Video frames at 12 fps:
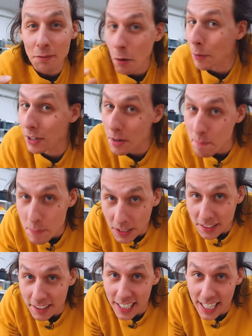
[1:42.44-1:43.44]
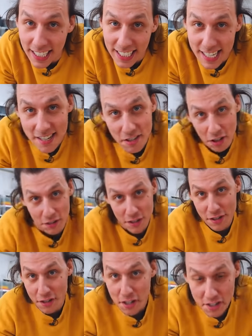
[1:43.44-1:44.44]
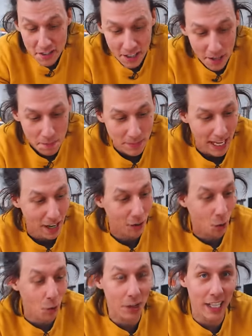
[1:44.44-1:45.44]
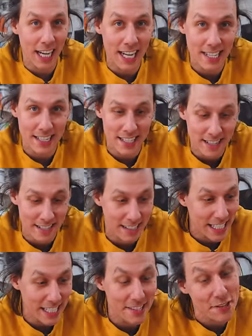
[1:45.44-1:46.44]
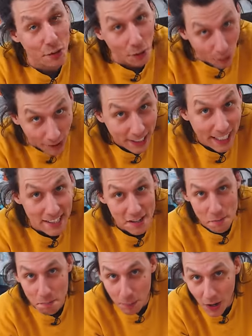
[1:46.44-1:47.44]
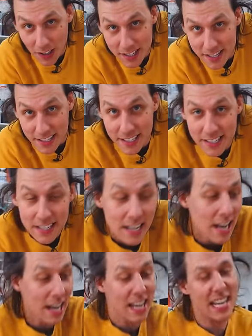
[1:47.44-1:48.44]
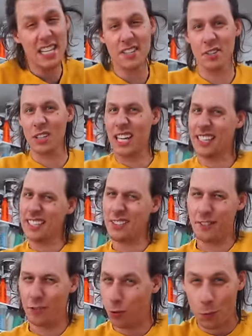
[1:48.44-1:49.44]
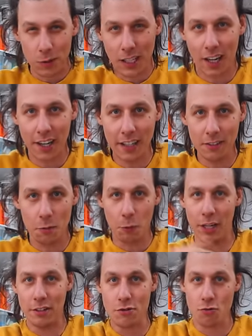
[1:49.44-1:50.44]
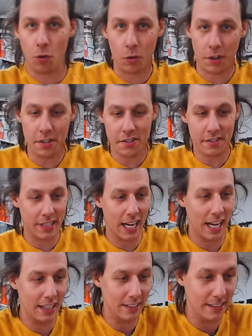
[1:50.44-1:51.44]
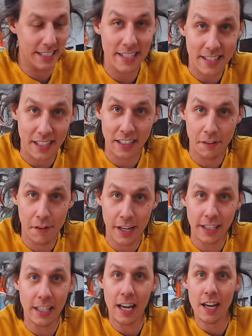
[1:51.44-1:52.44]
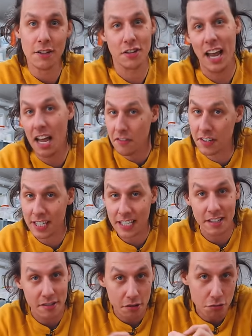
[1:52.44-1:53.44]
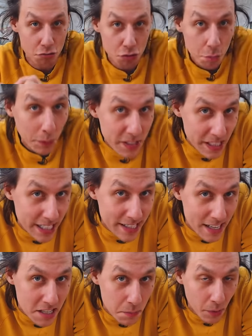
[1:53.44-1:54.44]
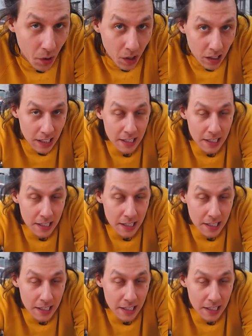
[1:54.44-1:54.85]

what we're gonna build today is sort of a system that organizes these organizer boxes into like a tool cart with drawers that these can live in. So everything is super easily accessible and I